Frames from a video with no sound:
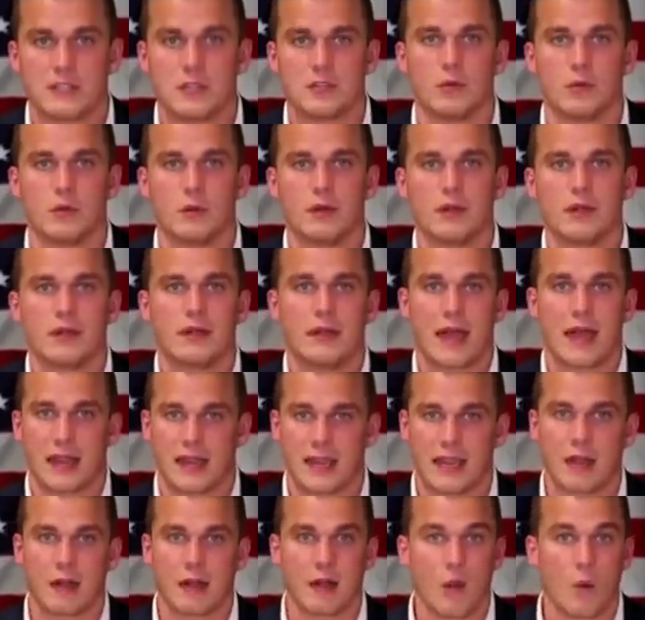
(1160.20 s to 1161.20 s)
we do.
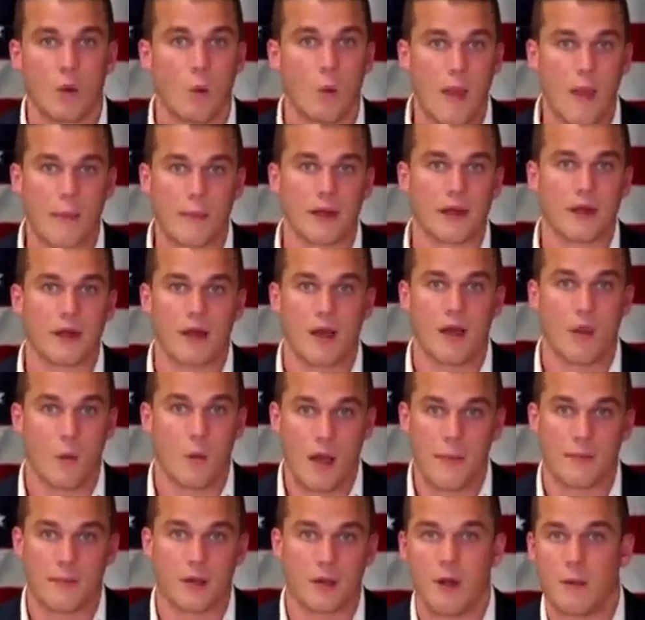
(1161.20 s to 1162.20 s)
I carry a weapon a
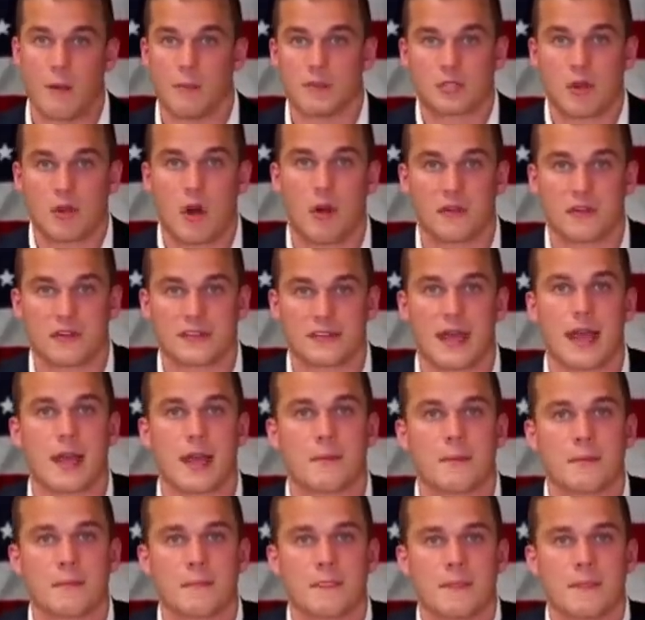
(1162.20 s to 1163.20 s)
weapon almost all the time.